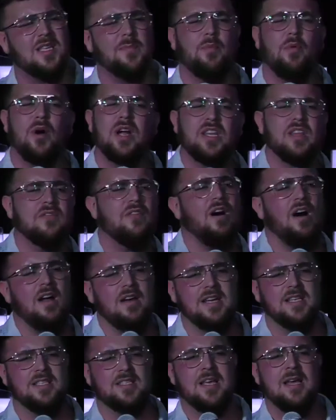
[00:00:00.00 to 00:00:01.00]
the point of all
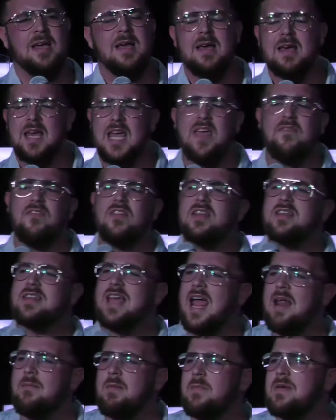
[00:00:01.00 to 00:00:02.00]
this? Even
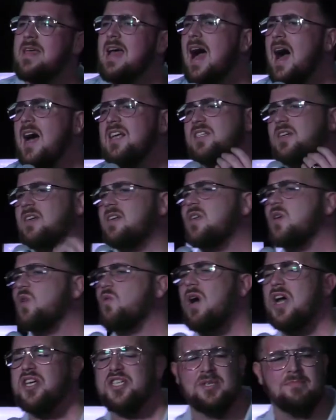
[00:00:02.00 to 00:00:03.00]
then, maybe asking the
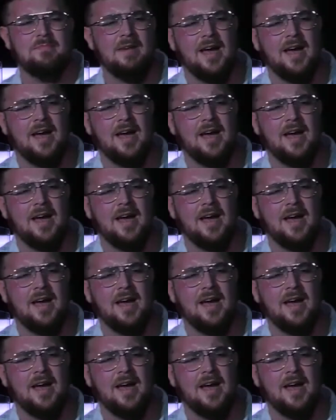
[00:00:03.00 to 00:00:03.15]
question,